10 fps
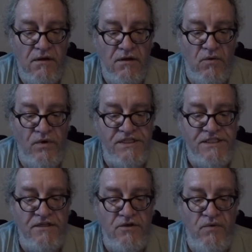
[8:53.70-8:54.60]
We
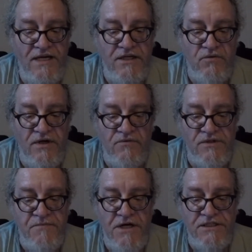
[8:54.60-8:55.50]
still await your written
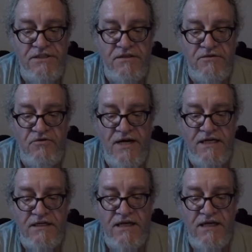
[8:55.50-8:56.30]
response to the direct